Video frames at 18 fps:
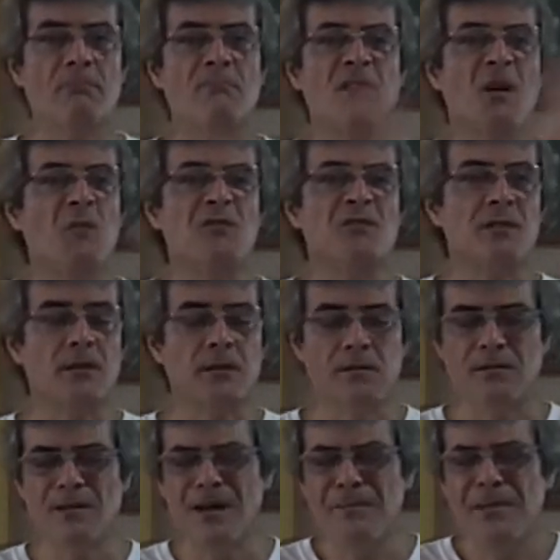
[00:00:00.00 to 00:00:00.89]
that was it.
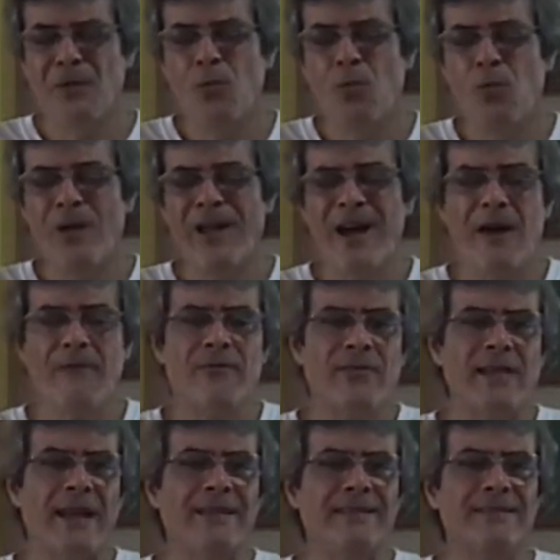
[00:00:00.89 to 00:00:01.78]
I mean, we
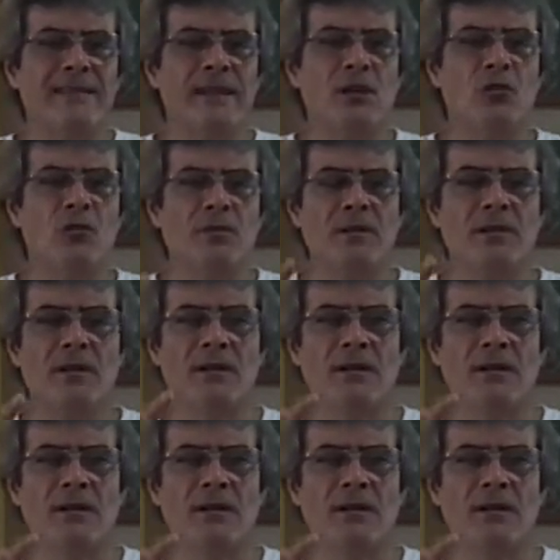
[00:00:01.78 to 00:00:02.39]
have like little.